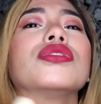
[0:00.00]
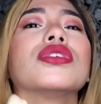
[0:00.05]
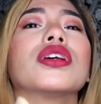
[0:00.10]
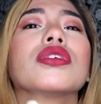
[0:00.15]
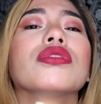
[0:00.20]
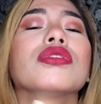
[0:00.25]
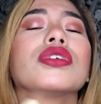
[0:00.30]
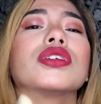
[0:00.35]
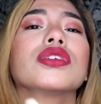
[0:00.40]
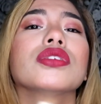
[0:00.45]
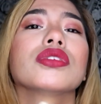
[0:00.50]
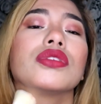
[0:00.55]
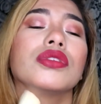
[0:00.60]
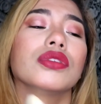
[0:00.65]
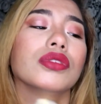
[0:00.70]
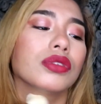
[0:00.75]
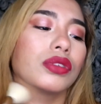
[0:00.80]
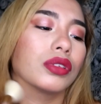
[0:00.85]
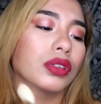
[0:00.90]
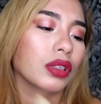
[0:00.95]
I want to
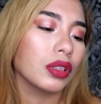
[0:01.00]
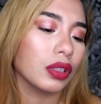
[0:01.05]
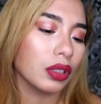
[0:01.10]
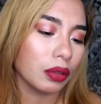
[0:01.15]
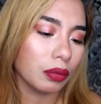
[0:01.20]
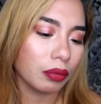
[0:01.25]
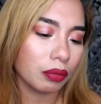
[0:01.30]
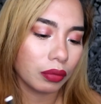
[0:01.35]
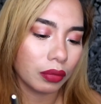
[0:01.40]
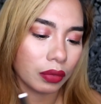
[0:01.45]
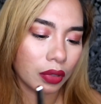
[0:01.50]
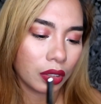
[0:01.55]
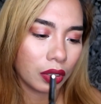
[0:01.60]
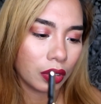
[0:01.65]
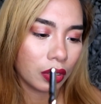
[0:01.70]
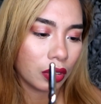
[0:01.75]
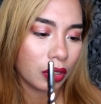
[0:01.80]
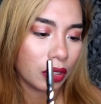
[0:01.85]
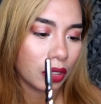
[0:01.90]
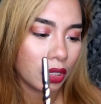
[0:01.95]
use them.
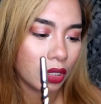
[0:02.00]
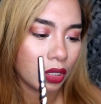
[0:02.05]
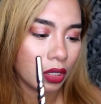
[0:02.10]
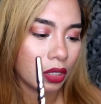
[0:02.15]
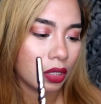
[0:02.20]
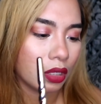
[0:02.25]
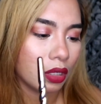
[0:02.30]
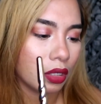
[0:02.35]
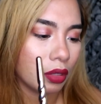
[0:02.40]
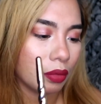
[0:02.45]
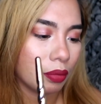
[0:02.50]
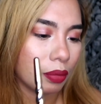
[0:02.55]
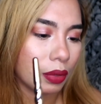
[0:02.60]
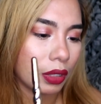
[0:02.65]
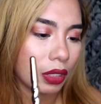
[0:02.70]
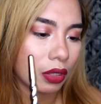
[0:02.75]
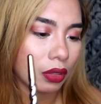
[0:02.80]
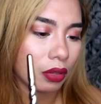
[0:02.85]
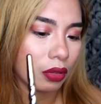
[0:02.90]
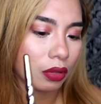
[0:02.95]

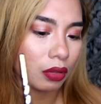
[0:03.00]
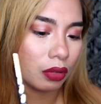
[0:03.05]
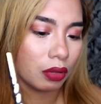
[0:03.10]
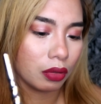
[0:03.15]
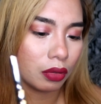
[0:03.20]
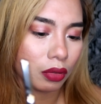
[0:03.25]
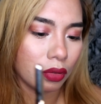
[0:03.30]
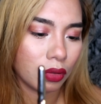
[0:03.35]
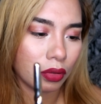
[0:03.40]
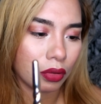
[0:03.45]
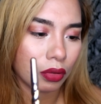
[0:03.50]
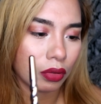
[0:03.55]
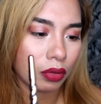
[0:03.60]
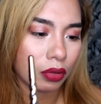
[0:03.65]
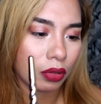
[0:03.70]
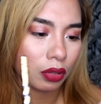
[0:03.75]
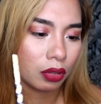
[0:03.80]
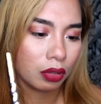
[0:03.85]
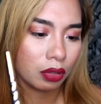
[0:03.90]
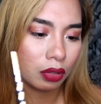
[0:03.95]
Pero...